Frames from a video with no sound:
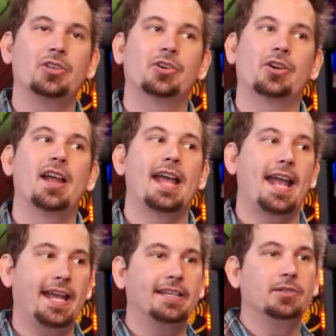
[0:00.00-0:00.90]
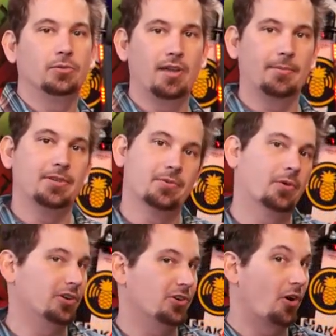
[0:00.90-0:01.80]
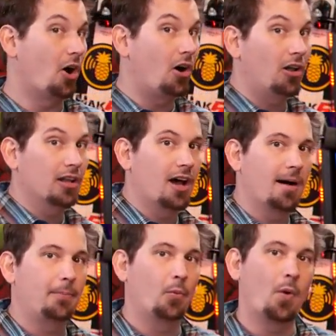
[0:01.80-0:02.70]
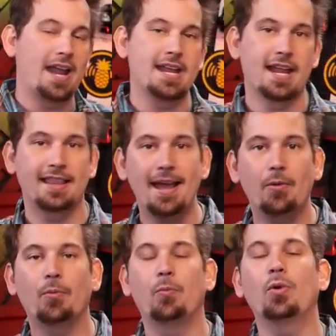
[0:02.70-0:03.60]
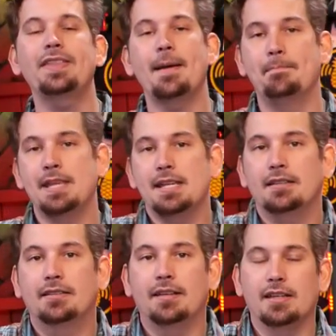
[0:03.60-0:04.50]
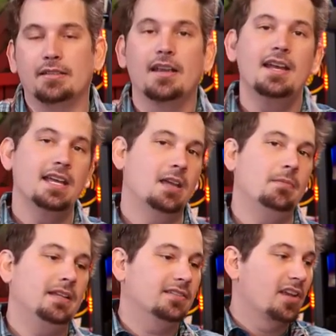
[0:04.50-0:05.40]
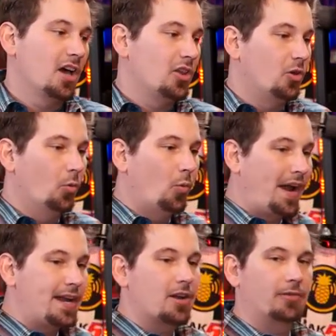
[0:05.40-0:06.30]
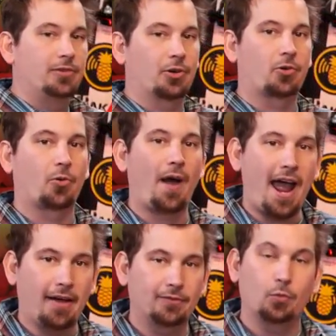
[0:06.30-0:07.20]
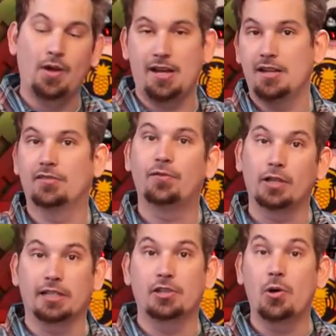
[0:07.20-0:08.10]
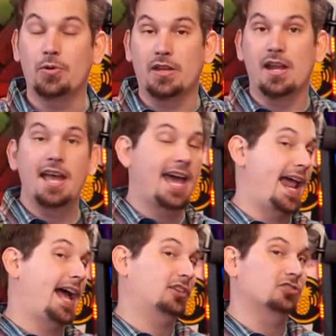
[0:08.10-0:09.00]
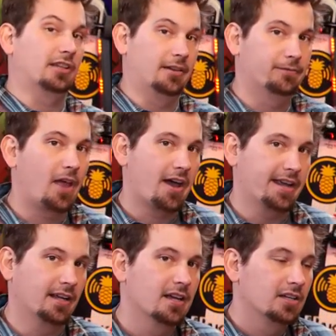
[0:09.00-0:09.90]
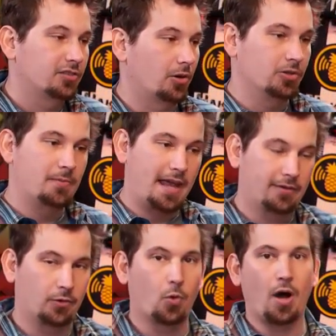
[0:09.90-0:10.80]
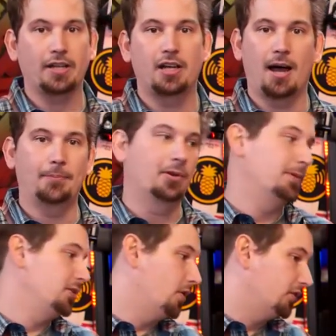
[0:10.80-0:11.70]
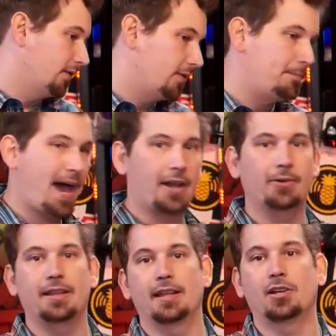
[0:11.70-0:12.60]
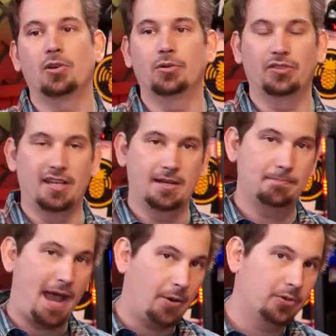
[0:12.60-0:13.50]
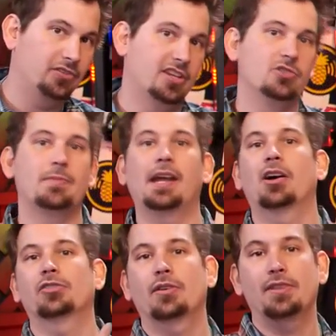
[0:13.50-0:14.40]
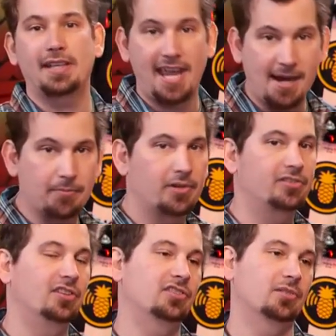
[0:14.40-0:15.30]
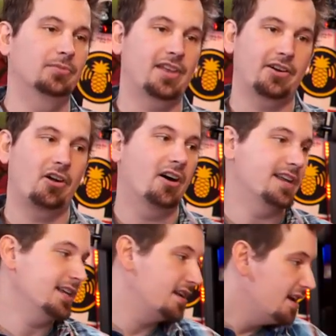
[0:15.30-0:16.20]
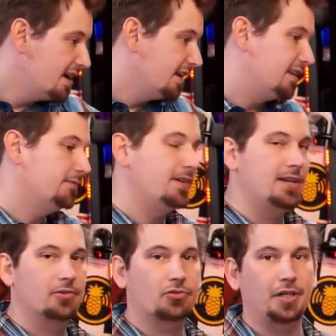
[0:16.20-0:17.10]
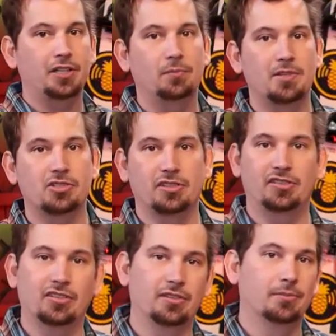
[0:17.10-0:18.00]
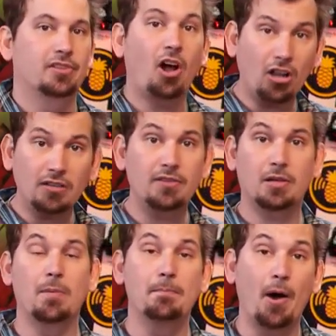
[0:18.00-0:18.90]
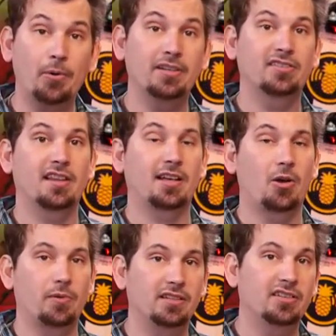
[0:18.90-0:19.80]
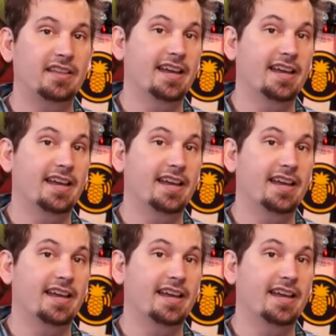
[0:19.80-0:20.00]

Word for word: your AUW, or your all up weight. And that what that means is it means the weight of your craft when it is fully loaded and actually flying. So you may have a quadcopter, but you also have the battery that goes in it and powers it, and you may also have the camera systems that are on it and the video transmission systems and all of the components that go into